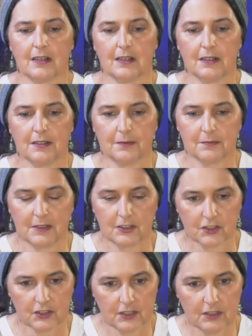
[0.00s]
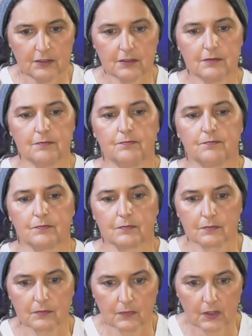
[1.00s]
Um, still,
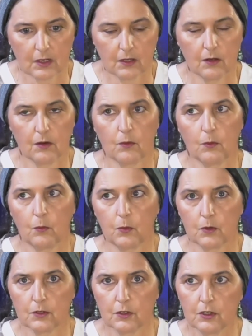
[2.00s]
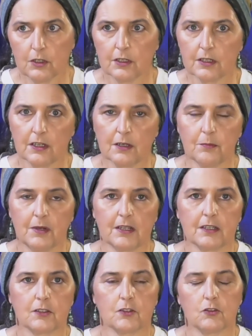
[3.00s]
we're looking
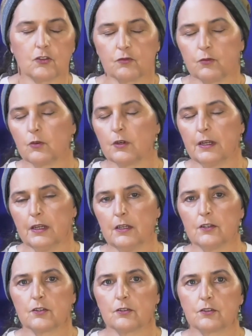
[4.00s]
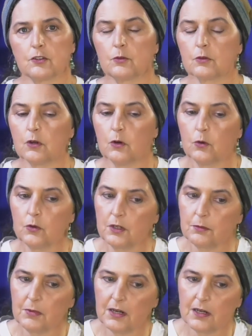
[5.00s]
back at those four angels who are
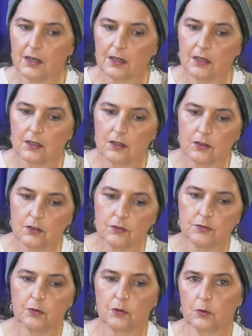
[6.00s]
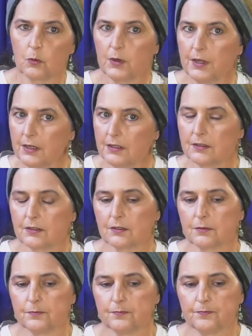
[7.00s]
holding back the four winds.